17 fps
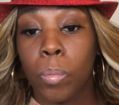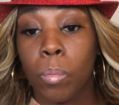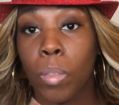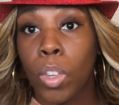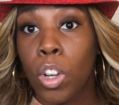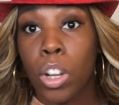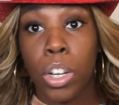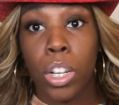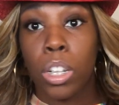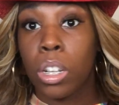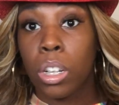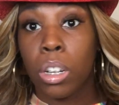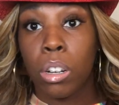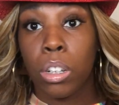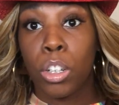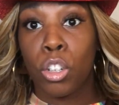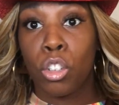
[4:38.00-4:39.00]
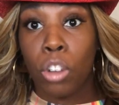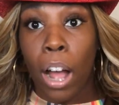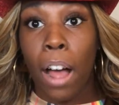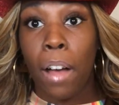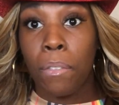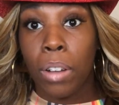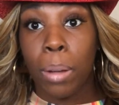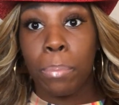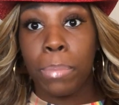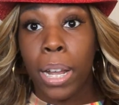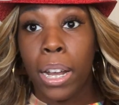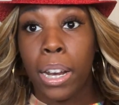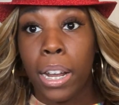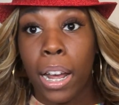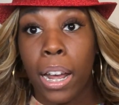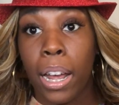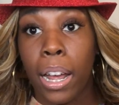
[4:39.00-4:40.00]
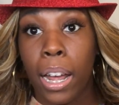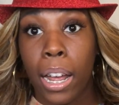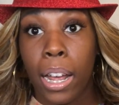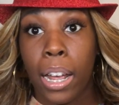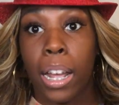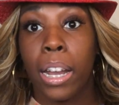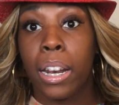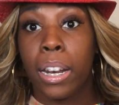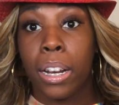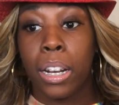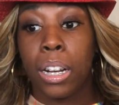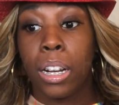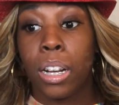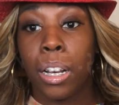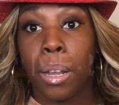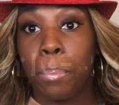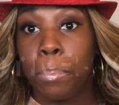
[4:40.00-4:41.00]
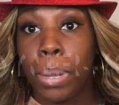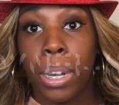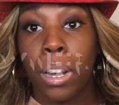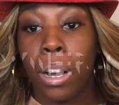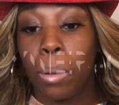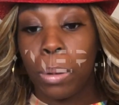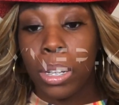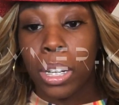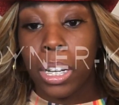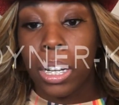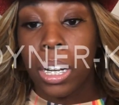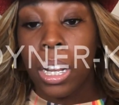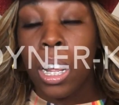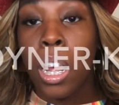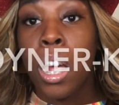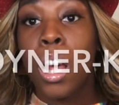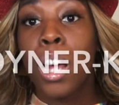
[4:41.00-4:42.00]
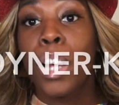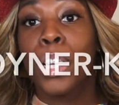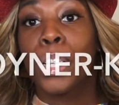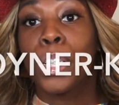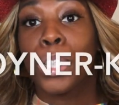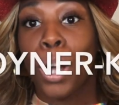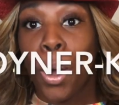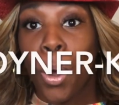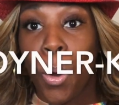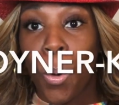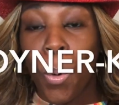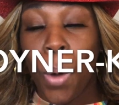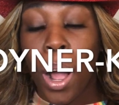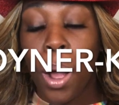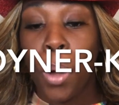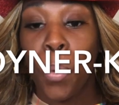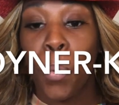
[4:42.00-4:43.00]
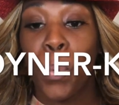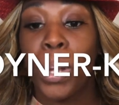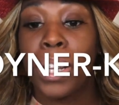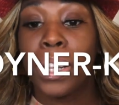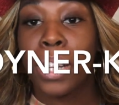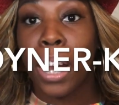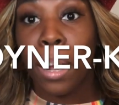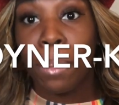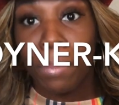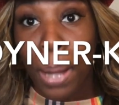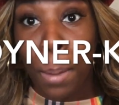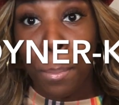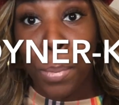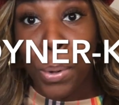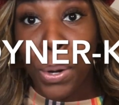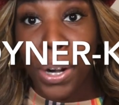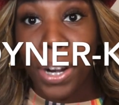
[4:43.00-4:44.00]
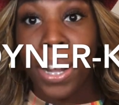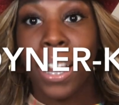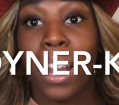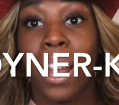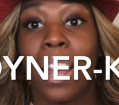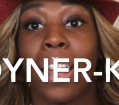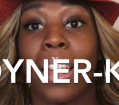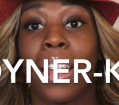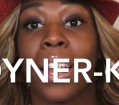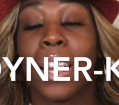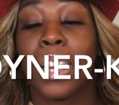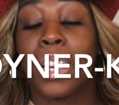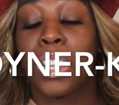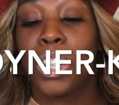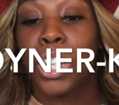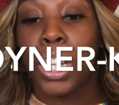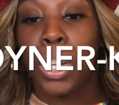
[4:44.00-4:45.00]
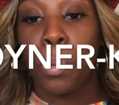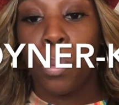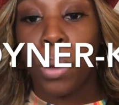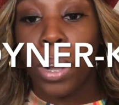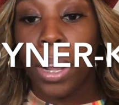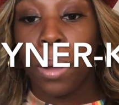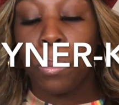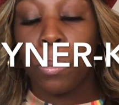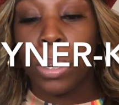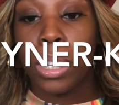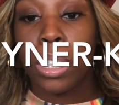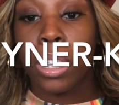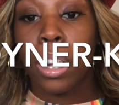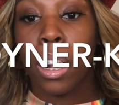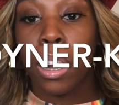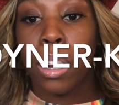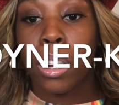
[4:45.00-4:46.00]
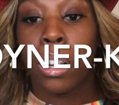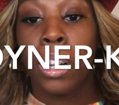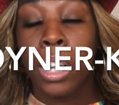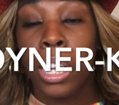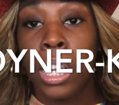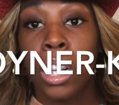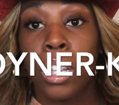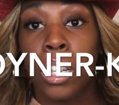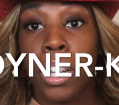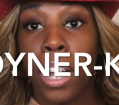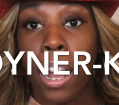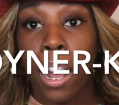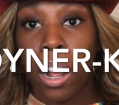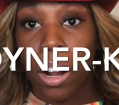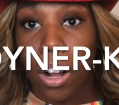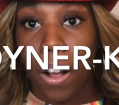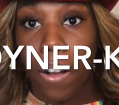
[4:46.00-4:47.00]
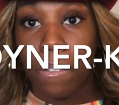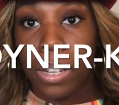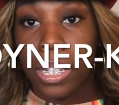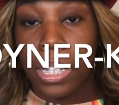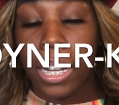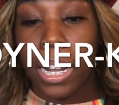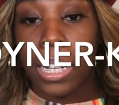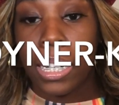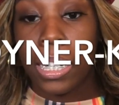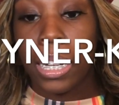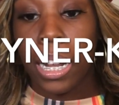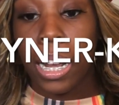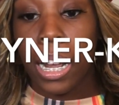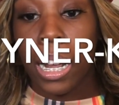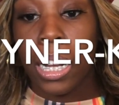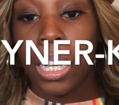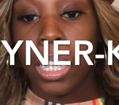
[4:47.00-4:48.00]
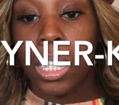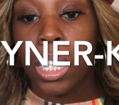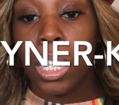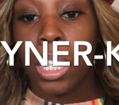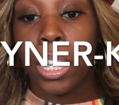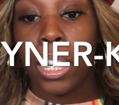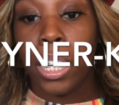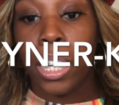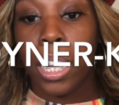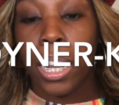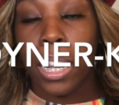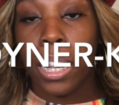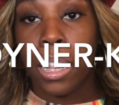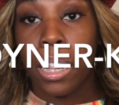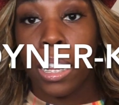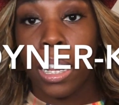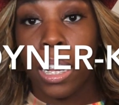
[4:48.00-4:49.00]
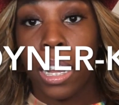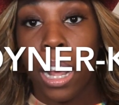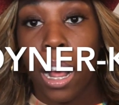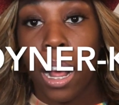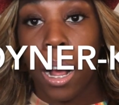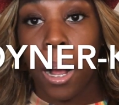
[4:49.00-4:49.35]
you can just literally drive up that day and get it done and be done with it. So we set up that morning, and she got her COVID testing. She did get the